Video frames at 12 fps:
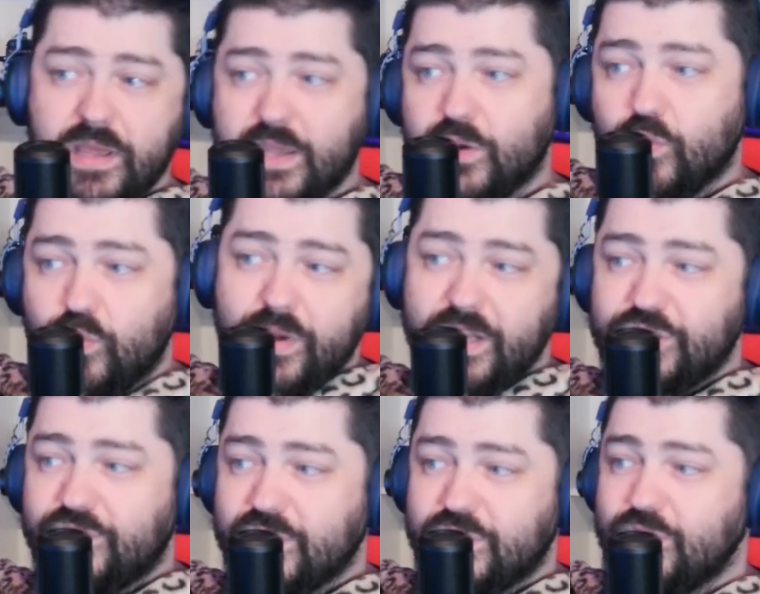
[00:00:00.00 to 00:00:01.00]
in which
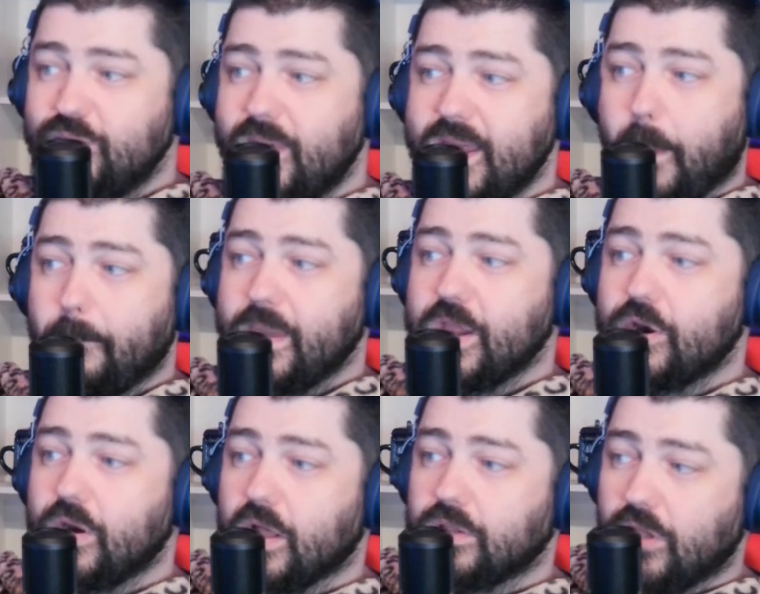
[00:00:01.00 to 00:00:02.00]
the two men
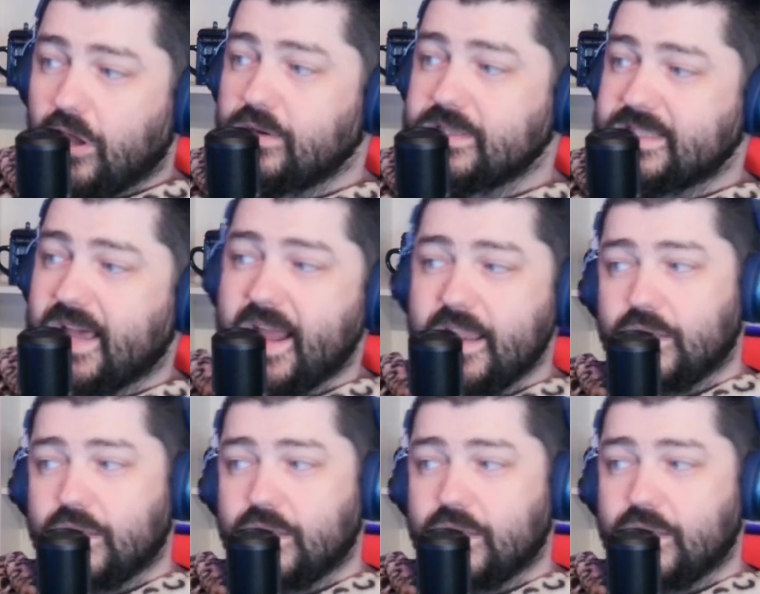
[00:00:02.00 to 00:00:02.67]
appeared alongside